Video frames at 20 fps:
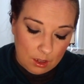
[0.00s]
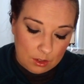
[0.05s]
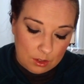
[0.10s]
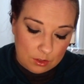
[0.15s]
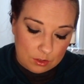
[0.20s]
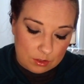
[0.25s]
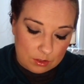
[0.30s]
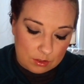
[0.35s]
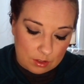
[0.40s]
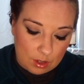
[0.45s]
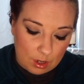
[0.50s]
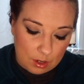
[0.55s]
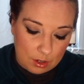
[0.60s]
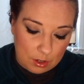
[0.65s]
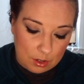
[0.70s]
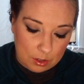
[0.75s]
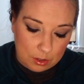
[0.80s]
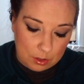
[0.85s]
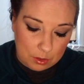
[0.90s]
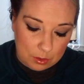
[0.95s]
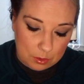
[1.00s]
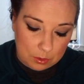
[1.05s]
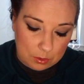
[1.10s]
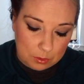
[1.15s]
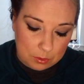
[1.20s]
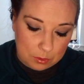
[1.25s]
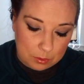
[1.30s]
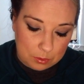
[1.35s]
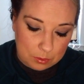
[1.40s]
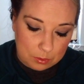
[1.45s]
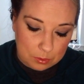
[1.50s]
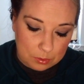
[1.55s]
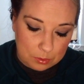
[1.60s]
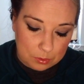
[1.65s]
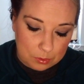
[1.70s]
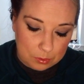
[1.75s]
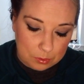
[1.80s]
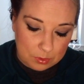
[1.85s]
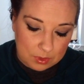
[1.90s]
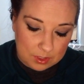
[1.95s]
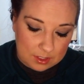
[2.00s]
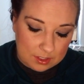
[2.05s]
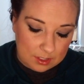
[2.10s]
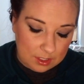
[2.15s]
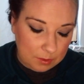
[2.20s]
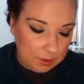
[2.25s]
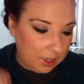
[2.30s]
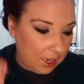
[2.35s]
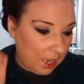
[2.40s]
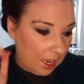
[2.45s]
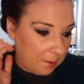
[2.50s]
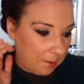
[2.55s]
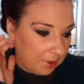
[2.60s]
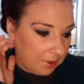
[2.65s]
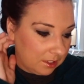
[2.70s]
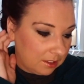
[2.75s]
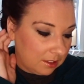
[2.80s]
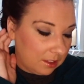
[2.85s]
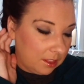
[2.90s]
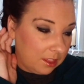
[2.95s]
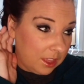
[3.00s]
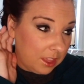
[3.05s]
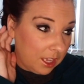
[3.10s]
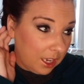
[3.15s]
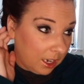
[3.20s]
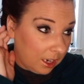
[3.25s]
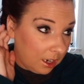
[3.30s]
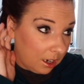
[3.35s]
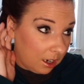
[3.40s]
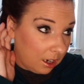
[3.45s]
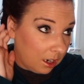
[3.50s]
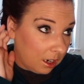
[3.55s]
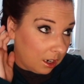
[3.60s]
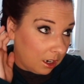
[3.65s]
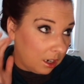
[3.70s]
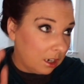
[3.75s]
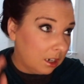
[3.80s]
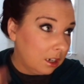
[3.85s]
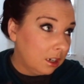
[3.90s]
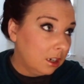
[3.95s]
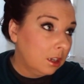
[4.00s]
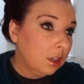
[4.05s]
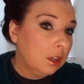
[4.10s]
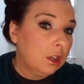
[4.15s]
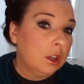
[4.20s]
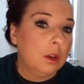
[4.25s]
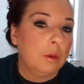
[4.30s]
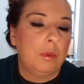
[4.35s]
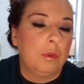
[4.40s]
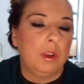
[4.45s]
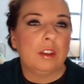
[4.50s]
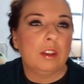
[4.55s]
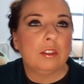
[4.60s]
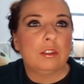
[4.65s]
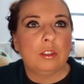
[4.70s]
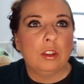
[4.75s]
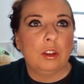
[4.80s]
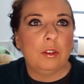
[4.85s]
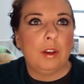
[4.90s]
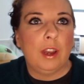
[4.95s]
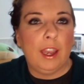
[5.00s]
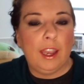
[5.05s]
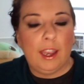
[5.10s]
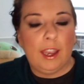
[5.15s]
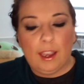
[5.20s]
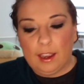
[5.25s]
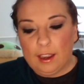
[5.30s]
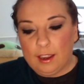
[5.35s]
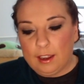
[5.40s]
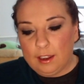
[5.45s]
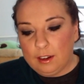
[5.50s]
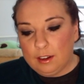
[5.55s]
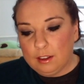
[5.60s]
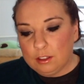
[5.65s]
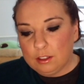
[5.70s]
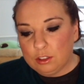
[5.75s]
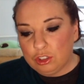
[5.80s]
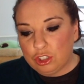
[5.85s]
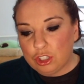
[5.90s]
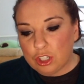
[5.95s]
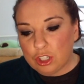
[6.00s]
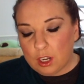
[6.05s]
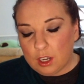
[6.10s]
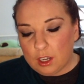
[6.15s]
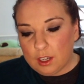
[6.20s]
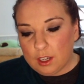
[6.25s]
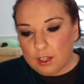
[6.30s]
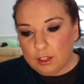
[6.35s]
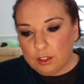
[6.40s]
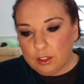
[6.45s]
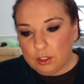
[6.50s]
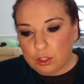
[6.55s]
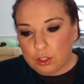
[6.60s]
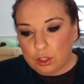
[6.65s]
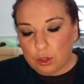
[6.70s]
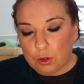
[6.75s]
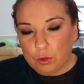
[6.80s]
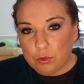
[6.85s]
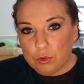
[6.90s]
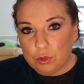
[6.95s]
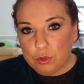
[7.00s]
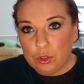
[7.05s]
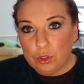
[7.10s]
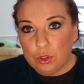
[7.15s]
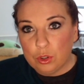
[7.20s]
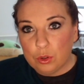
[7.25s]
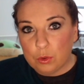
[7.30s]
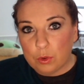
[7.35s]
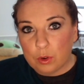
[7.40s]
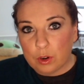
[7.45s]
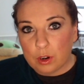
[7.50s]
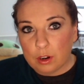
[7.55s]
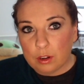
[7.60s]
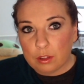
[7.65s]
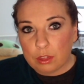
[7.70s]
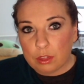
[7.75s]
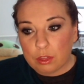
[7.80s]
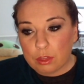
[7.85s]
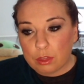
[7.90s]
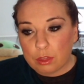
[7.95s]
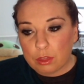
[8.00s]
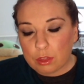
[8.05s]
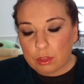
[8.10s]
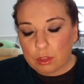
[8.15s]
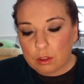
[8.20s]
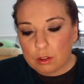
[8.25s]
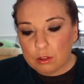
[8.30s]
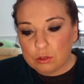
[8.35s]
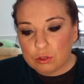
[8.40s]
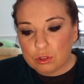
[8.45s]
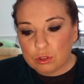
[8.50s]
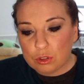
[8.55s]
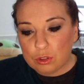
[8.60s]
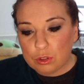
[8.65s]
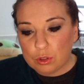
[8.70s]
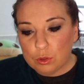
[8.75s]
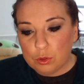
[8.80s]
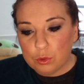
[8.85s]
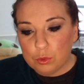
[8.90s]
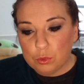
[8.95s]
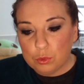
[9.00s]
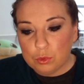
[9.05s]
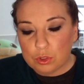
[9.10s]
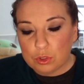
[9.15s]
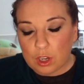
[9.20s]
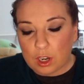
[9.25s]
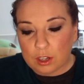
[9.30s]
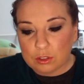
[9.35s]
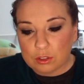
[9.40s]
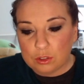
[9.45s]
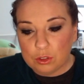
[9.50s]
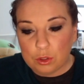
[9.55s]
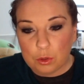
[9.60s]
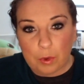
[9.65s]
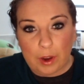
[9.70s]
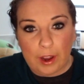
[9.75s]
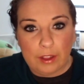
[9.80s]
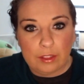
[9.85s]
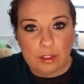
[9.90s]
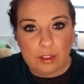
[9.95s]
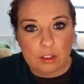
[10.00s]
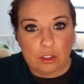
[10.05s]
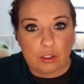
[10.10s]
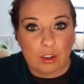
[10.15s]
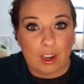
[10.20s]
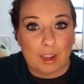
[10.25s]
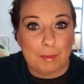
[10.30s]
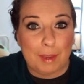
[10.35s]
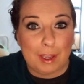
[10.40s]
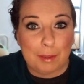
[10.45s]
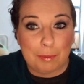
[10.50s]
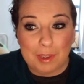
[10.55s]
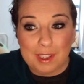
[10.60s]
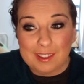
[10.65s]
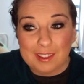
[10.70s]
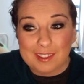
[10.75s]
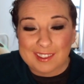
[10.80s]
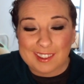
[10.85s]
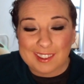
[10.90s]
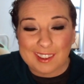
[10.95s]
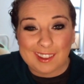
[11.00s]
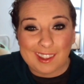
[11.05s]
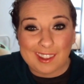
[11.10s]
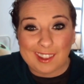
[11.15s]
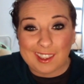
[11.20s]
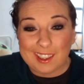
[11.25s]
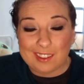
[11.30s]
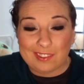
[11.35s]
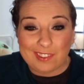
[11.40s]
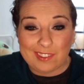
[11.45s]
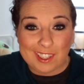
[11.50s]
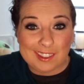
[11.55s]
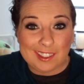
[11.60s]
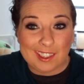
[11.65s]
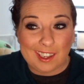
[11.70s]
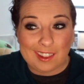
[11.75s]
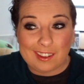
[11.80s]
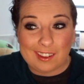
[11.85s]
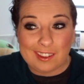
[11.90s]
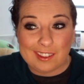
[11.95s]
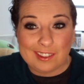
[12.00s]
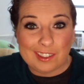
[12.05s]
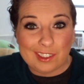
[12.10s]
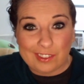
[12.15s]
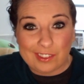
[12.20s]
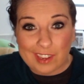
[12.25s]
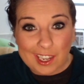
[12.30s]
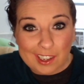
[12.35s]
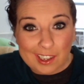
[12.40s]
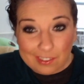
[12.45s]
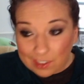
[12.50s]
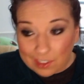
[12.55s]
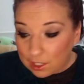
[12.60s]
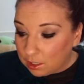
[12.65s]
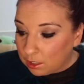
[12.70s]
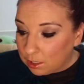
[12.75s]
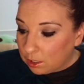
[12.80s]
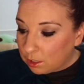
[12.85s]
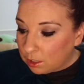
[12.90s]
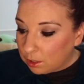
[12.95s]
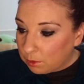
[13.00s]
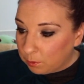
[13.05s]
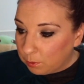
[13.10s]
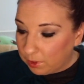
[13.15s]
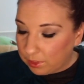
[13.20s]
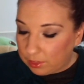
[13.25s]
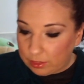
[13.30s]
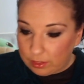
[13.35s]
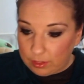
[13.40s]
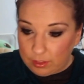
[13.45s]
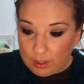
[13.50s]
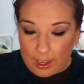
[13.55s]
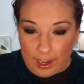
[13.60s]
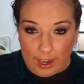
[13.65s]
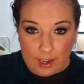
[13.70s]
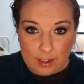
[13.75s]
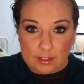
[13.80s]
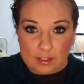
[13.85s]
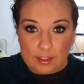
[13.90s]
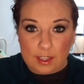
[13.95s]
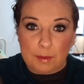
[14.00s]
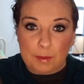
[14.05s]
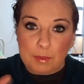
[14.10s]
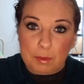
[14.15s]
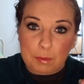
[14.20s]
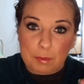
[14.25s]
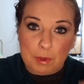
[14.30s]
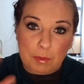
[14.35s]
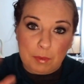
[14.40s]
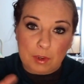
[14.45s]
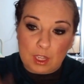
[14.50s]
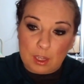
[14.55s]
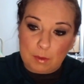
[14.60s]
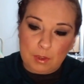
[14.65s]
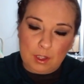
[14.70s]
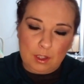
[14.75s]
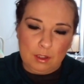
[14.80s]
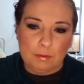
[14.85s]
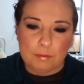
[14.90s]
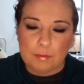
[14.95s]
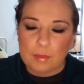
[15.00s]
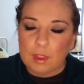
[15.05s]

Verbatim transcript: so we'll see what happens there. We also had Jon go north to talk to the wildlings to try and make peace so that they could fight together and survive with the ice zombie people coming.